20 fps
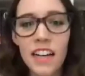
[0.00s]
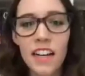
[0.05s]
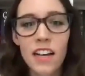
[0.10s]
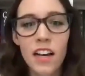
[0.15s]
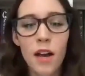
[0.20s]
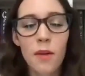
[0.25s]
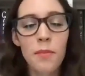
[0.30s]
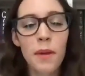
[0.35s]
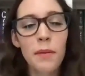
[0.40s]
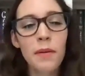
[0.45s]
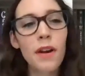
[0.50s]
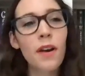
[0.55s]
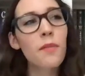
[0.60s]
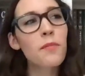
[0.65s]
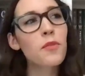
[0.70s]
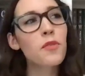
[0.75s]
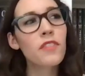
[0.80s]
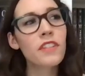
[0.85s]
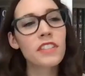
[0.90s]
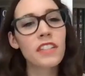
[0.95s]
Maybe I'll
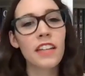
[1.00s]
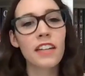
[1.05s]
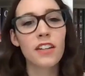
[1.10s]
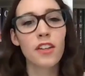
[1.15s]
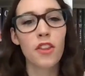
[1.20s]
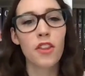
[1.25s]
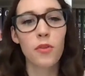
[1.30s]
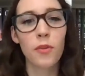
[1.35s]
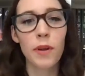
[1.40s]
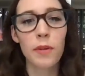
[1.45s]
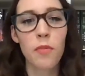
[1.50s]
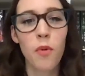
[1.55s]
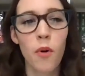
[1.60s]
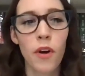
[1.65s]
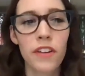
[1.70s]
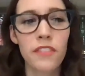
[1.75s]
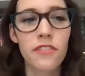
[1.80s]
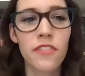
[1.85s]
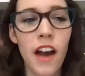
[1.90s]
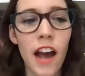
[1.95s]
move it to like a
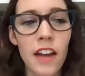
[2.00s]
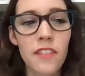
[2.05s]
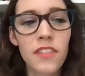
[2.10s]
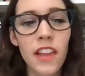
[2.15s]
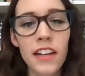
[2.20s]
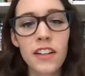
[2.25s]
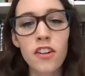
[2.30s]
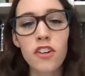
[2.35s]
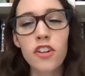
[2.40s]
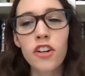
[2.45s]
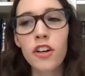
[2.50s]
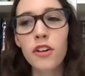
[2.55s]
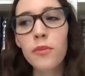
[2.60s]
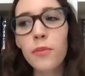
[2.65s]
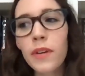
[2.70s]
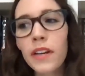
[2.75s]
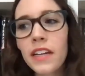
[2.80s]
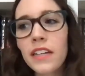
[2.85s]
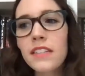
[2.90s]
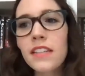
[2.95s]
3.5. Like
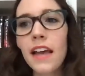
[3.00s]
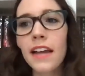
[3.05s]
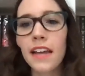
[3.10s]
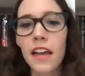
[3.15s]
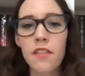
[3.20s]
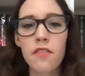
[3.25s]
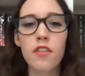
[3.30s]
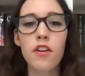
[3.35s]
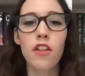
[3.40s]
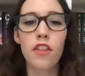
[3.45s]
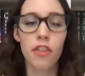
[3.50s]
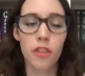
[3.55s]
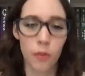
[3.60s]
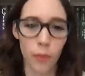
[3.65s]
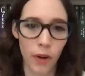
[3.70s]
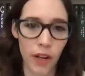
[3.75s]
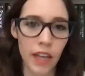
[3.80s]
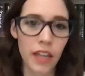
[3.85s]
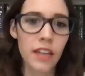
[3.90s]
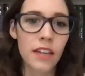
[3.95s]
Goodreads, I gave it a
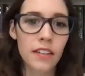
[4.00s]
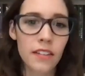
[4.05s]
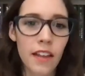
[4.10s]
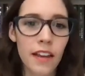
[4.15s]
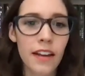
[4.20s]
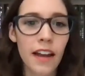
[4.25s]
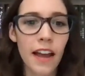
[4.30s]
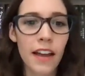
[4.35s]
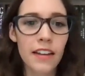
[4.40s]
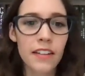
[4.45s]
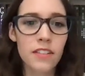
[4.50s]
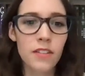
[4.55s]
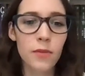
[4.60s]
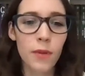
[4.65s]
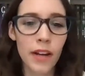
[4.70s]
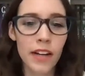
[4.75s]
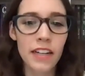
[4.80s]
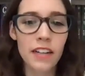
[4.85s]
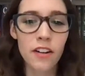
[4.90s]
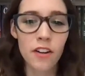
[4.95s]
3. Like I
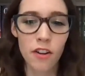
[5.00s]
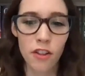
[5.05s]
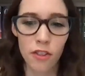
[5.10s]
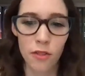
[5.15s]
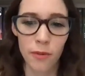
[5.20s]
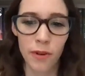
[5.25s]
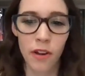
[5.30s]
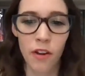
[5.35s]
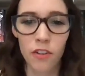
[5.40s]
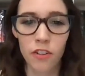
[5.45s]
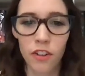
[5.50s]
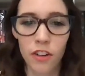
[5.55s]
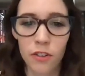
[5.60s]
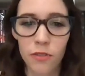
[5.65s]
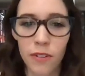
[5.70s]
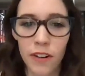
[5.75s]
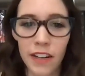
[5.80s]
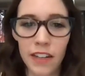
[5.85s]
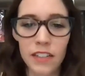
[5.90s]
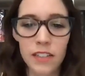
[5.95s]
rated it a 3 on
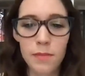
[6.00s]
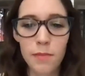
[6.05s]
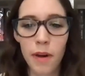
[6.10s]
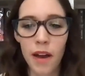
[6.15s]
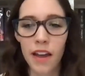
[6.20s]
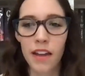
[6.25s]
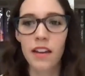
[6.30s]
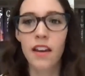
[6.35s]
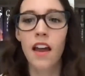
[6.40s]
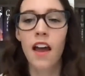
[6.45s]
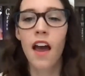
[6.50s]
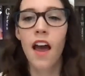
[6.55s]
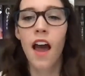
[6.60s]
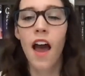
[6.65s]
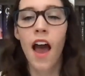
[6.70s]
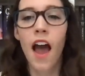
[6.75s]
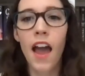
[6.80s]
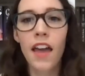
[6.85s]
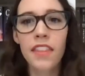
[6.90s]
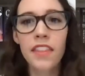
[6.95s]
Goodreads, but
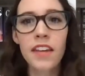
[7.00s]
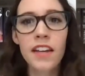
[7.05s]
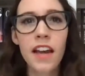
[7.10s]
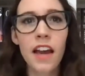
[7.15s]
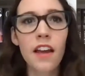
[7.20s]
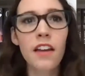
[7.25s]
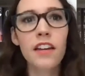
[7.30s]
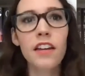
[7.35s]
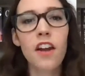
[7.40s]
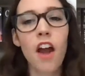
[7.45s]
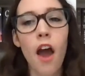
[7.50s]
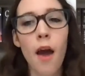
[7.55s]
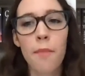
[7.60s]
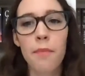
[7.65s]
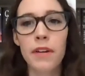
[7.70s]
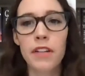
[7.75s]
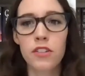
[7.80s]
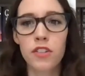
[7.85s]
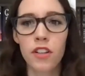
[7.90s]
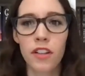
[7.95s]
I think I could up
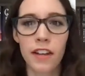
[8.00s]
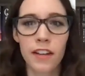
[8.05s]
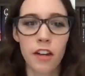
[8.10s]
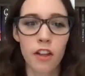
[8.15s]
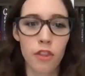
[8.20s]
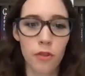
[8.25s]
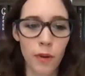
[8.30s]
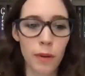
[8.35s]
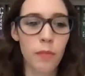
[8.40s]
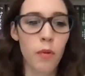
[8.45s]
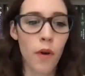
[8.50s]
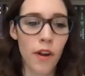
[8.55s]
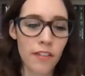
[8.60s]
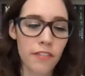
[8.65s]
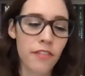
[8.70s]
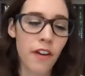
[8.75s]
it to like a 3.5.